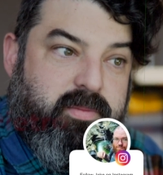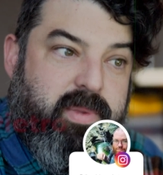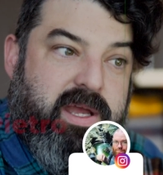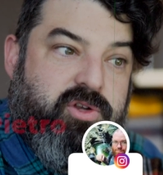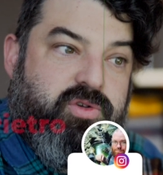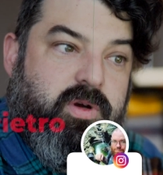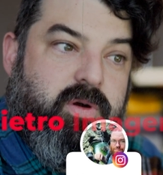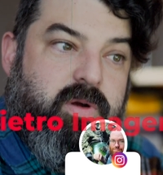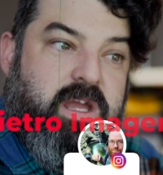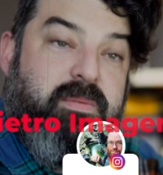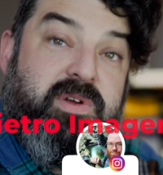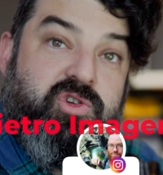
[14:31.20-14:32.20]
De
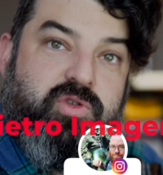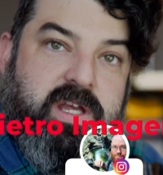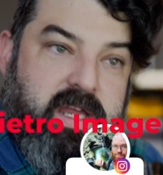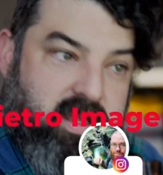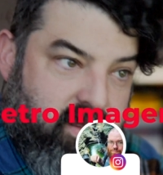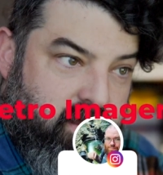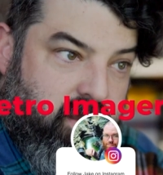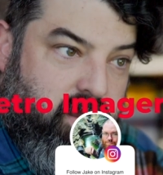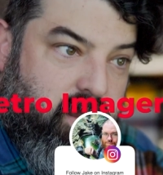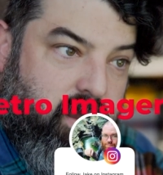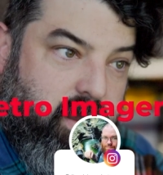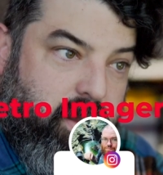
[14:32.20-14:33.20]
Petro Imagery.
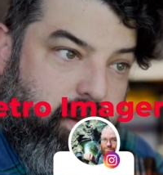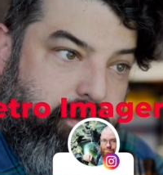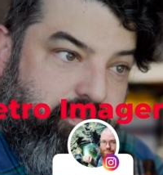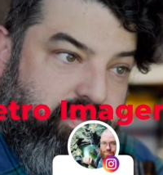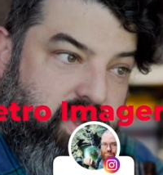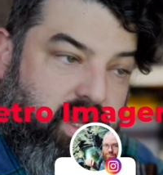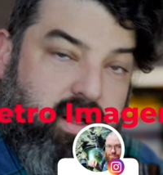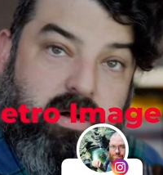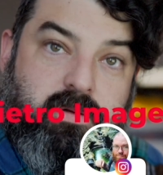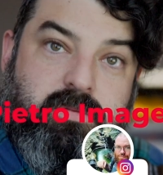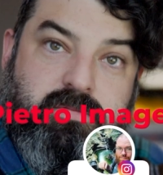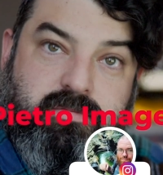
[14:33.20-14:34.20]
And
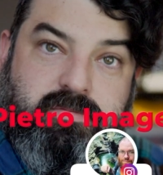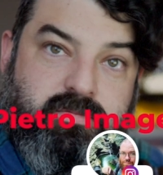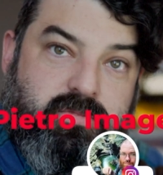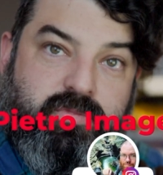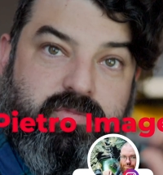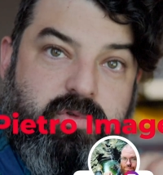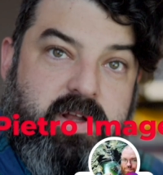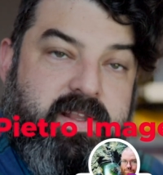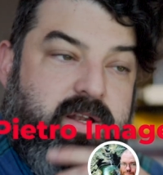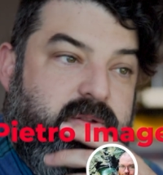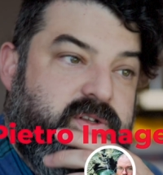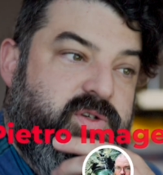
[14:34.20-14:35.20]
I'll write
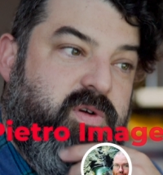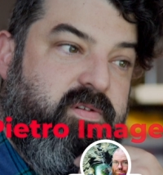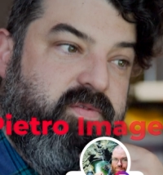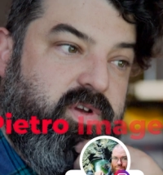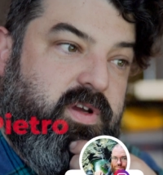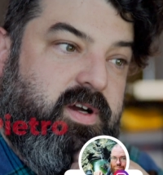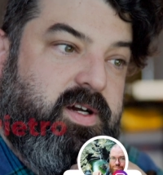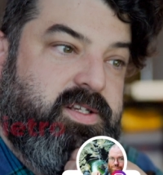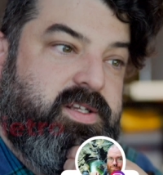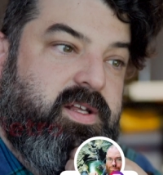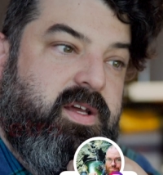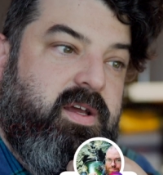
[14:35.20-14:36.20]
that on the screen for you
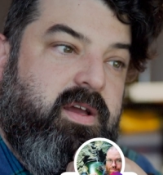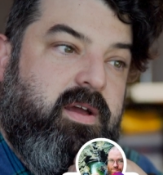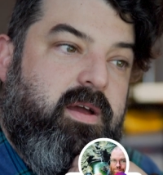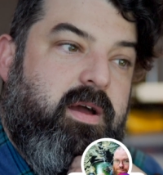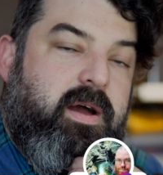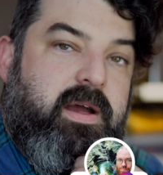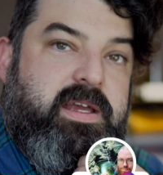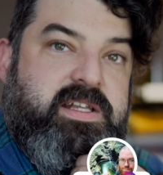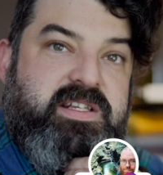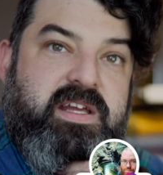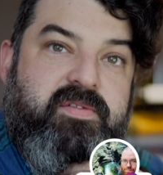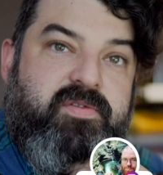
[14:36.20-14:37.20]
guys.
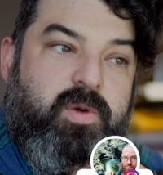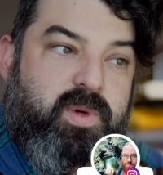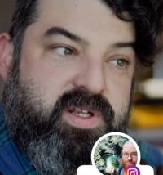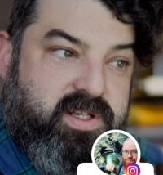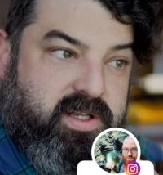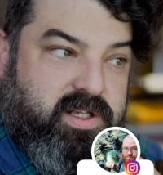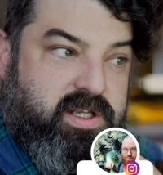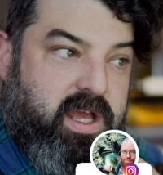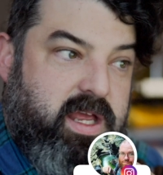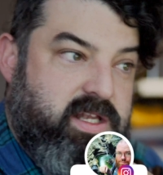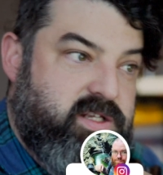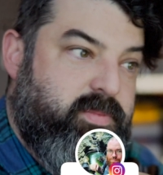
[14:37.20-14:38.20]
His influence
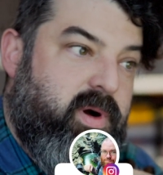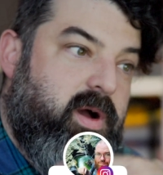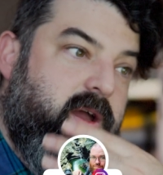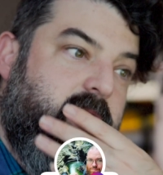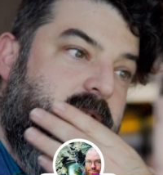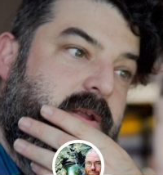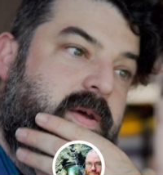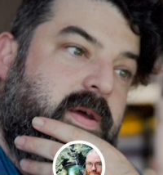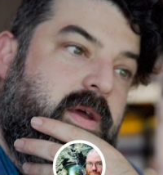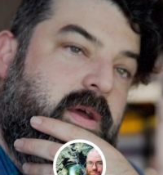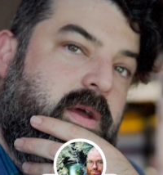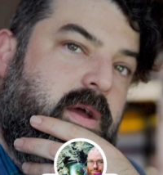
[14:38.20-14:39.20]
inspired,
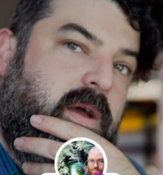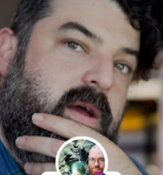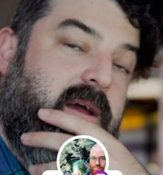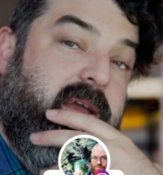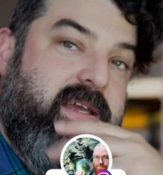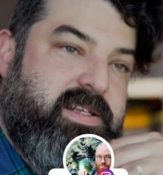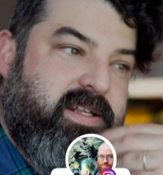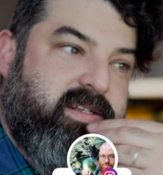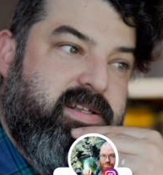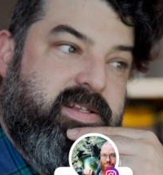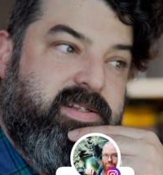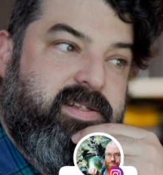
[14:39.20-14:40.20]
he
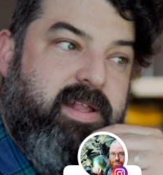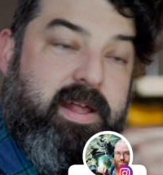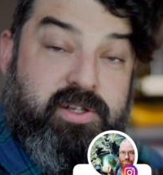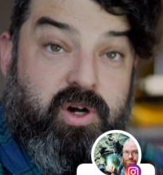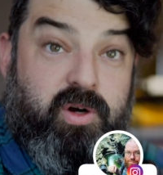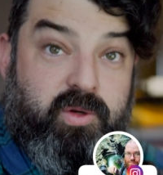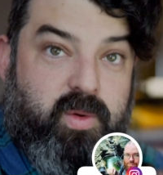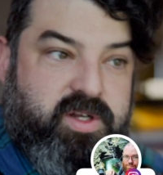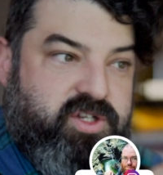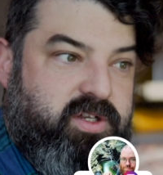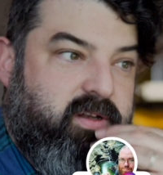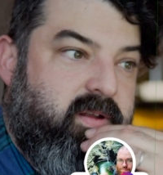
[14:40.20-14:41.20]
says that's a hard
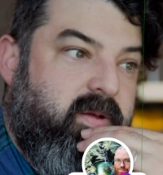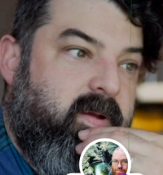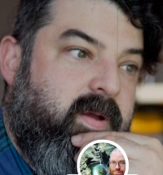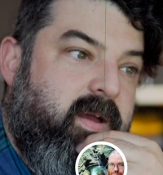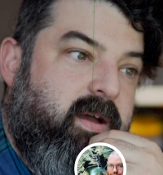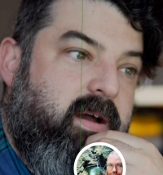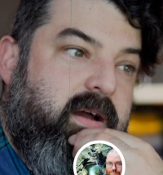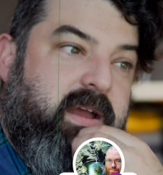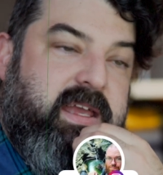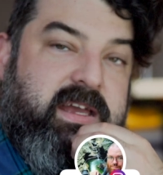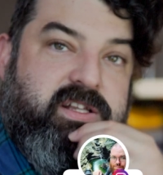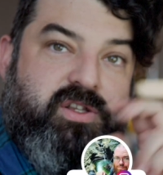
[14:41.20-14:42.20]
question.
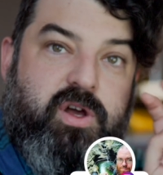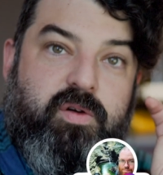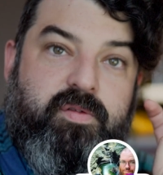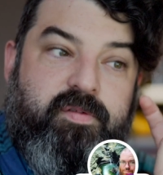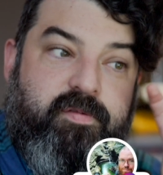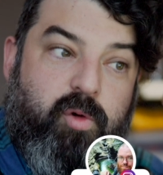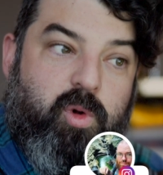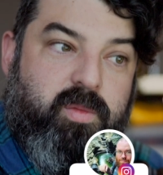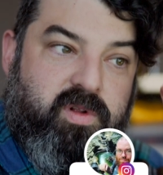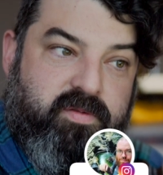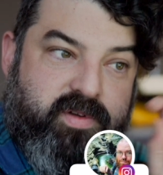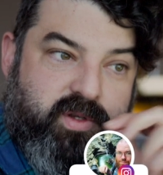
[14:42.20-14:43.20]
He has no
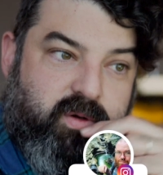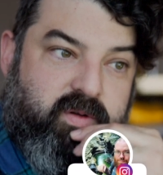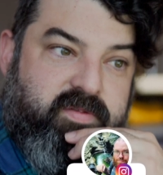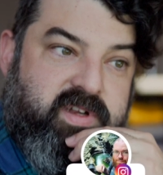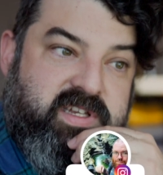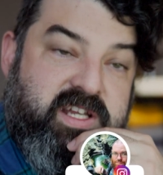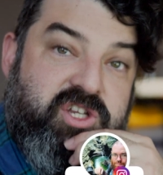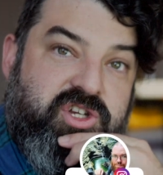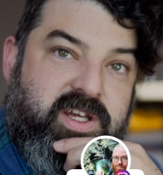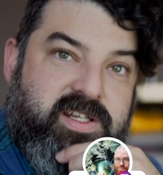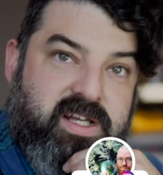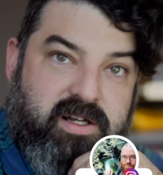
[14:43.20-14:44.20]
formal photography
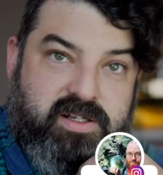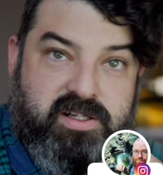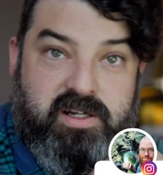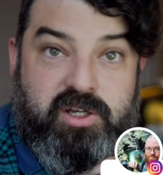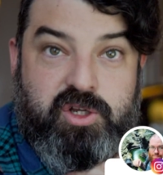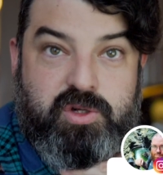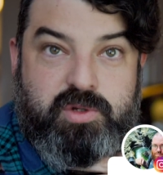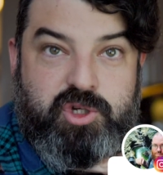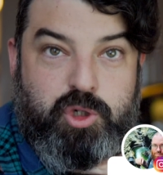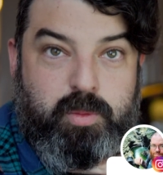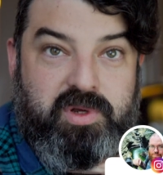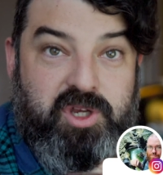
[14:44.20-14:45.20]
teachings outside
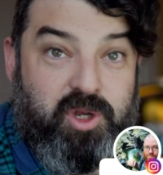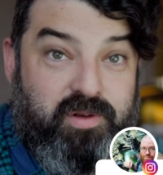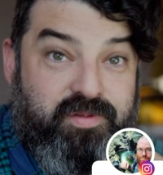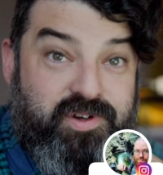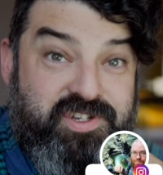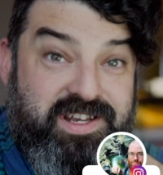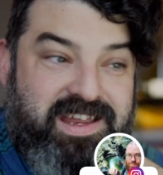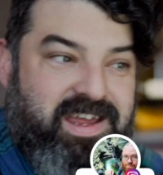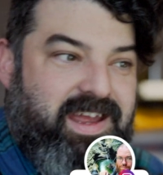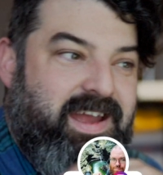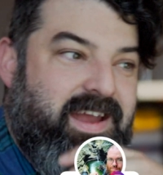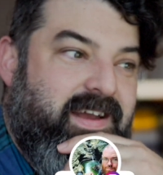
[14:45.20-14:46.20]
YouTube University,